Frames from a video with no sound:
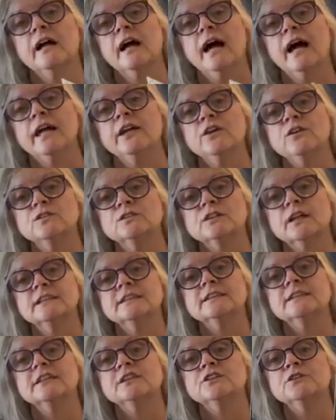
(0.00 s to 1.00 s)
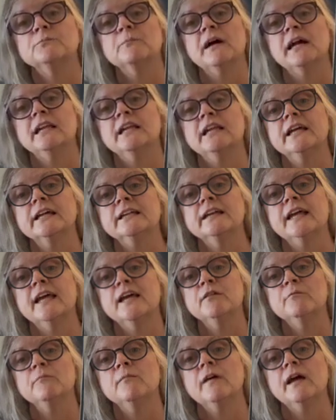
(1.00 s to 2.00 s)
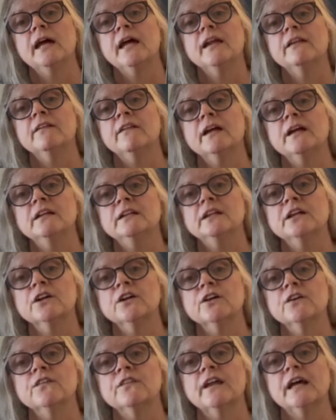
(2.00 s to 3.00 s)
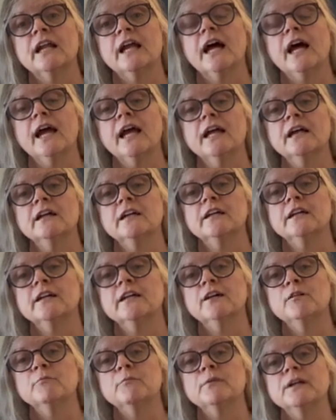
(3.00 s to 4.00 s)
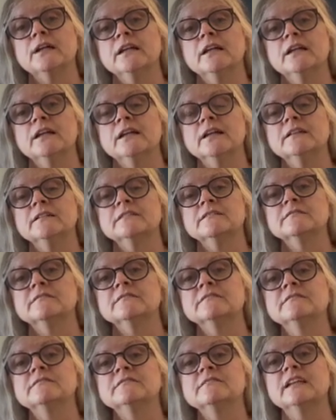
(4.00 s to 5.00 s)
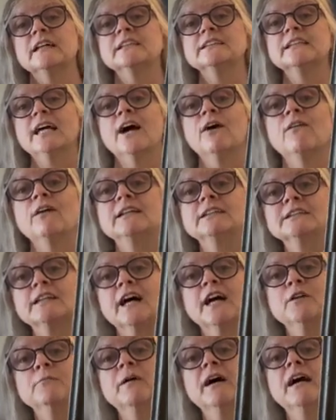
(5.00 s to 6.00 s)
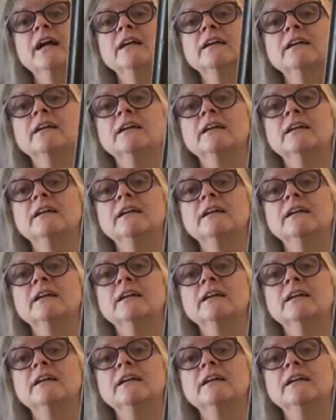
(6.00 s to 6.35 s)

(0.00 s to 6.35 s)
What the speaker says: I stitched my nickname and the year that I completed it. That's how I sign mine.